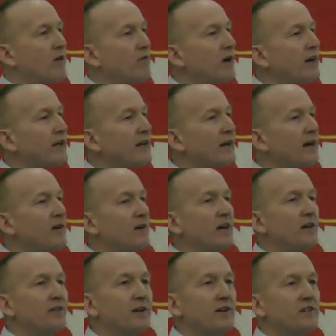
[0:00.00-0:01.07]
right now
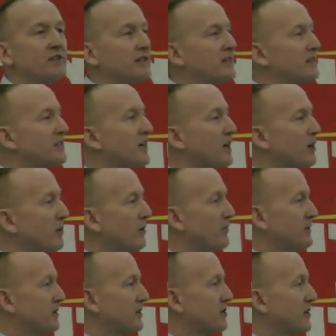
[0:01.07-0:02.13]
healthcare is in a terrible
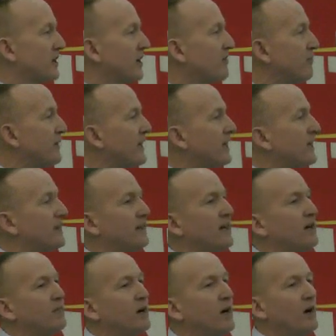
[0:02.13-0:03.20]
position of making
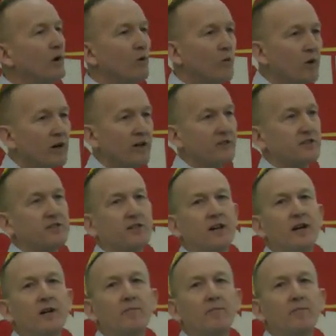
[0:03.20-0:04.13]
them worse